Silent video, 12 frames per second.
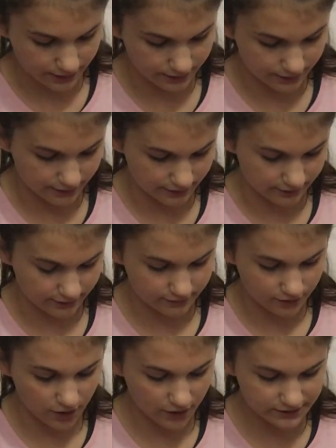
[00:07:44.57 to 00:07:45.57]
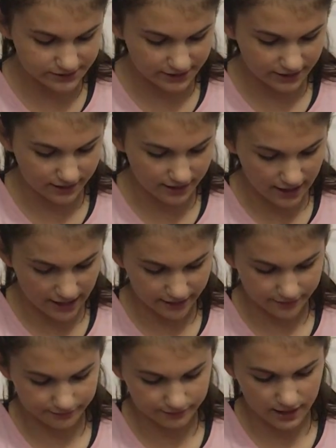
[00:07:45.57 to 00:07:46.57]
or car seat, kind
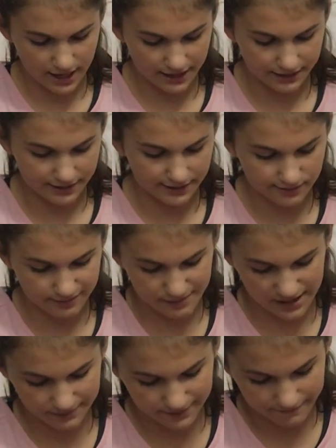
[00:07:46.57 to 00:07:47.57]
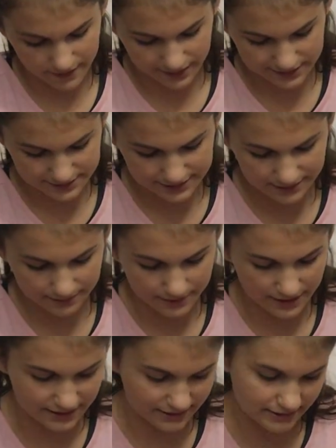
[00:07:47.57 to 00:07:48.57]
of like the baby fell asleep
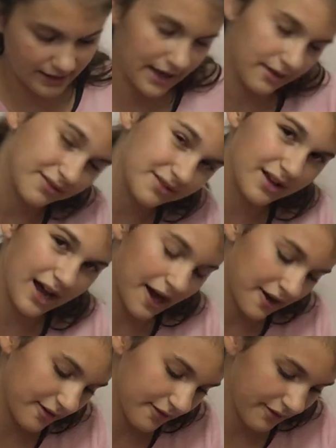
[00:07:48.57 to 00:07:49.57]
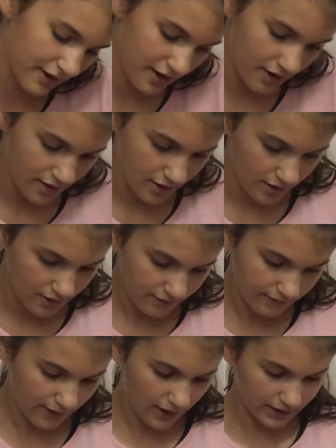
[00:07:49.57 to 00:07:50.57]
and its head was kind of
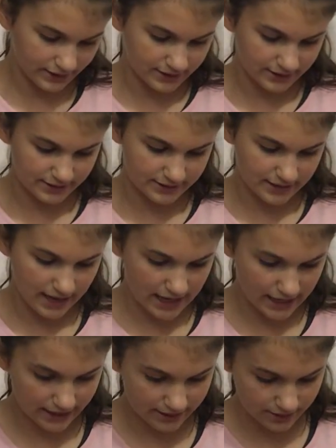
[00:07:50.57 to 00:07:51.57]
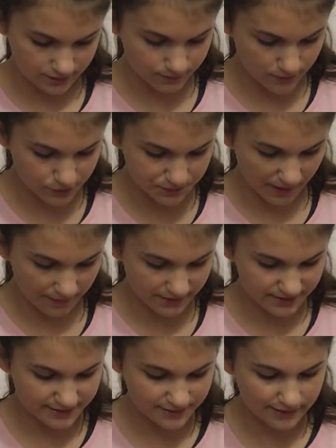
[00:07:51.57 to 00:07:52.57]
falling to the side, because most
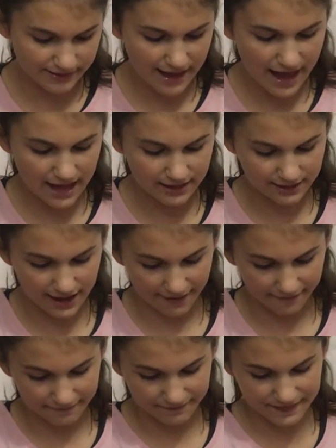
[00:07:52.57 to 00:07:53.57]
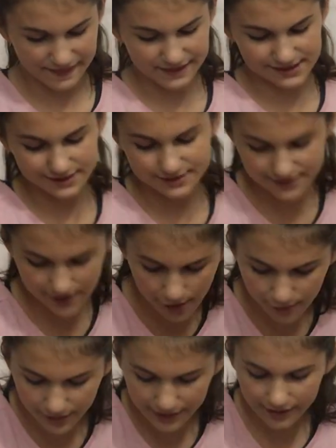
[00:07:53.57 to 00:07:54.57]
babies do that, like
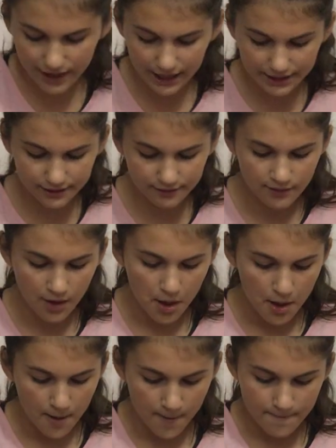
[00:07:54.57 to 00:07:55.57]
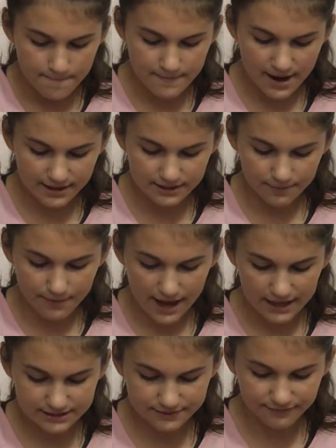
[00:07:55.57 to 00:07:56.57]
so, and kind of make the
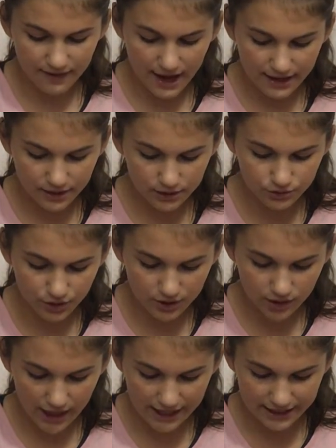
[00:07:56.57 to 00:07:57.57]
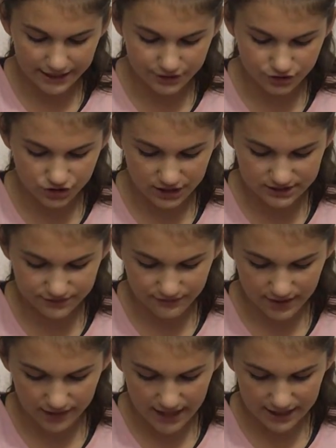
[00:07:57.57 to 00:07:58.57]
pacifier look like it just
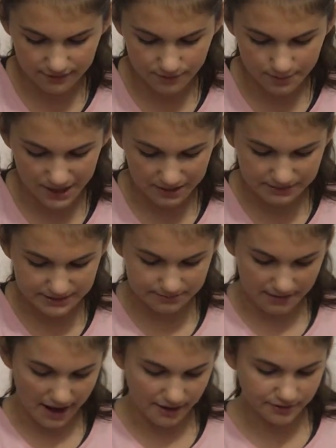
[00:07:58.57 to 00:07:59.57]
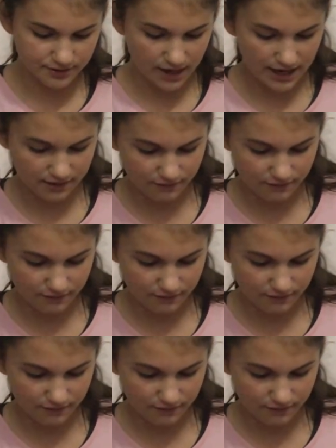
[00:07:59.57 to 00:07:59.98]
fell out of the baby's mouth, kind